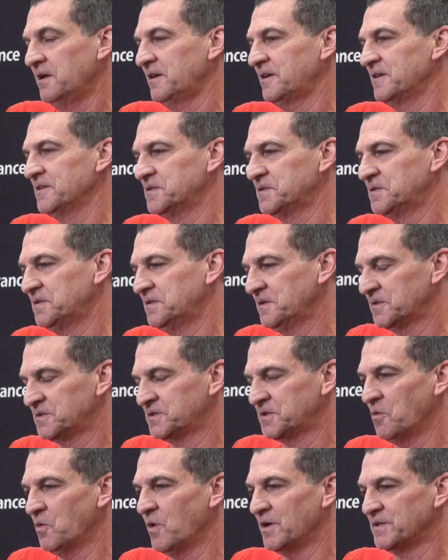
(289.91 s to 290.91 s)
because you're
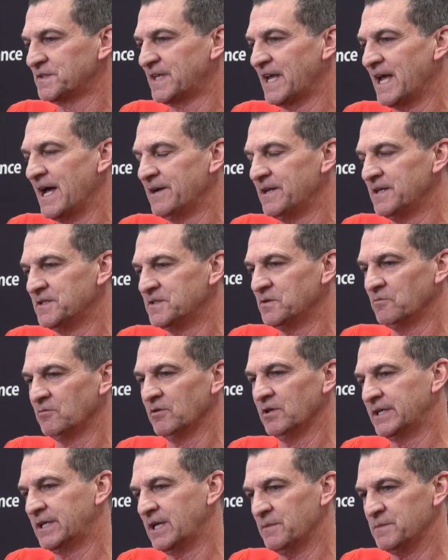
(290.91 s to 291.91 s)
so well scouted. So it
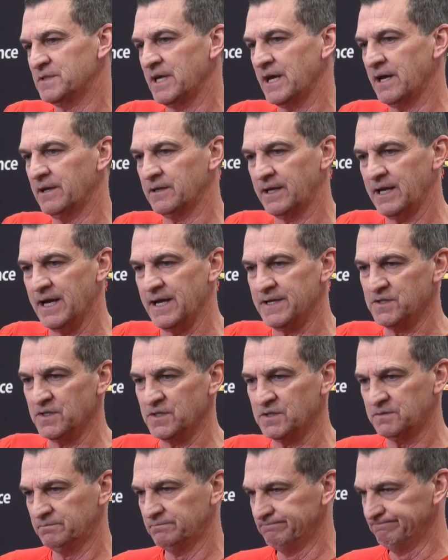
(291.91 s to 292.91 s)
really comes down to guys
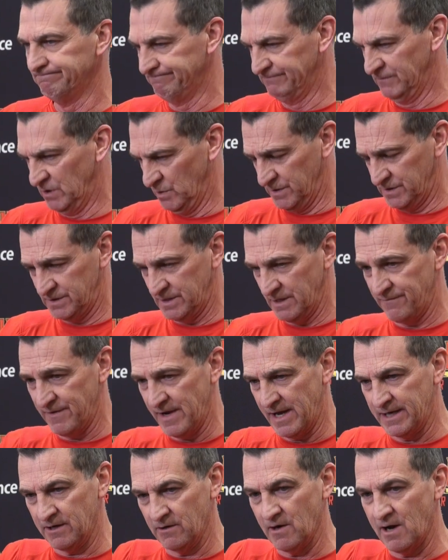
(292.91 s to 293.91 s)
just doing stuff
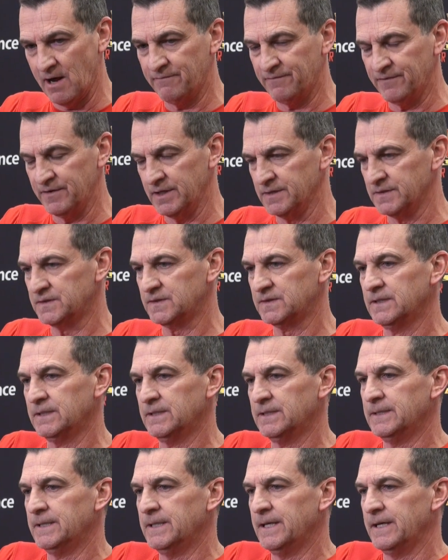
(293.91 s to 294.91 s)
out of your offense
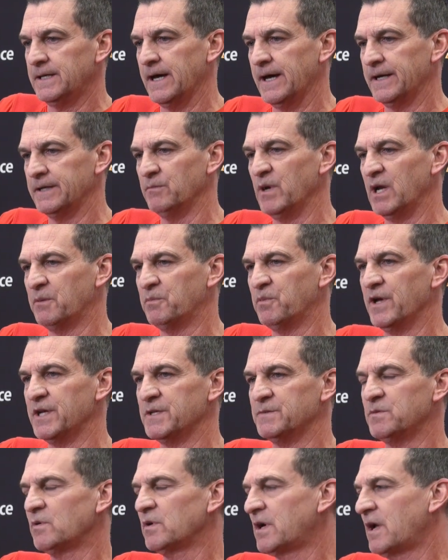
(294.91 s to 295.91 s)
uh, to make
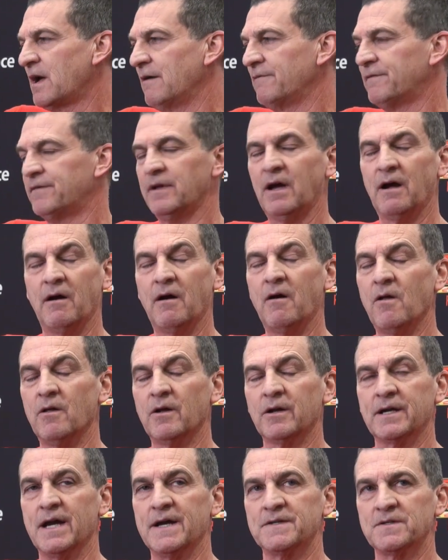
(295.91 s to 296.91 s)
plays. But we're confident. Uh, all
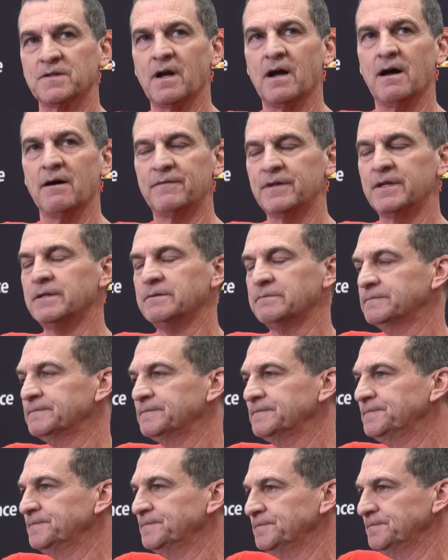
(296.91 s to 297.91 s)
our guys are confident.
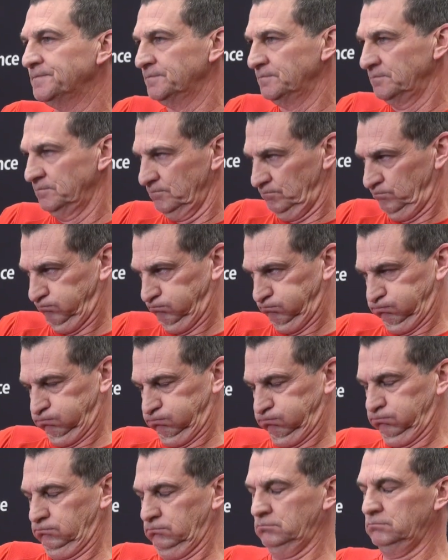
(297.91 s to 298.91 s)
With kind of where you guys are
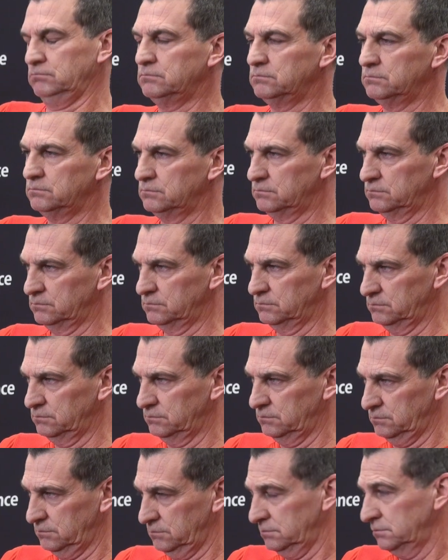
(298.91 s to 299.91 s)
in the league and, and
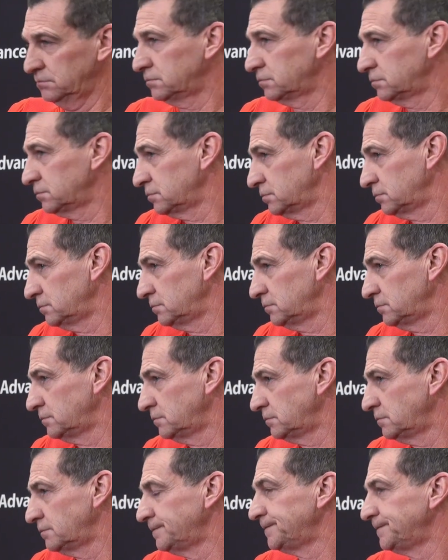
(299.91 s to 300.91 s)
knowing you could clinch a
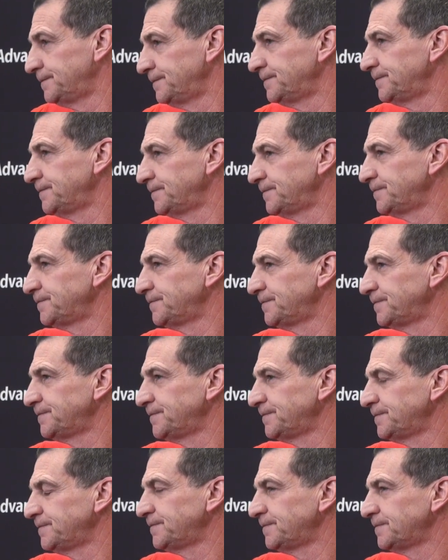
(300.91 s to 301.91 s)
title, I, I know you
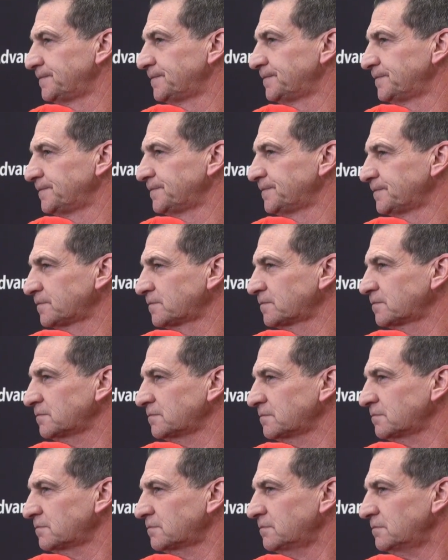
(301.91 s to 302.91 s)
guys don't talk about it,
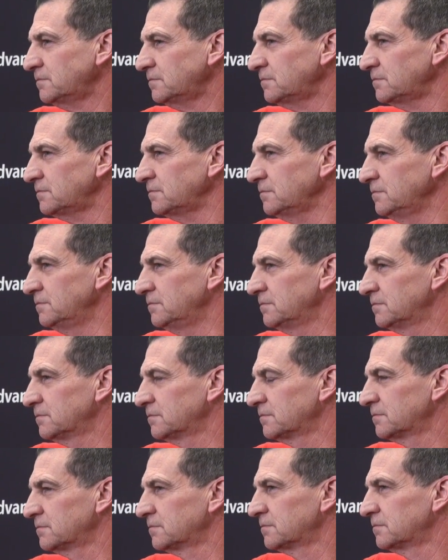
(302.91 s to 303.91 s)
but the guys are
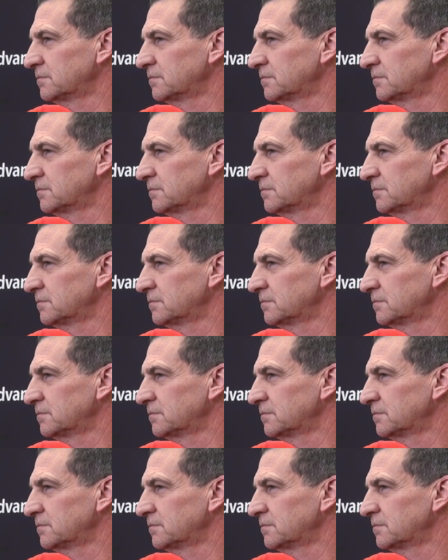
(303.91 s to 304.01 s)
smart enough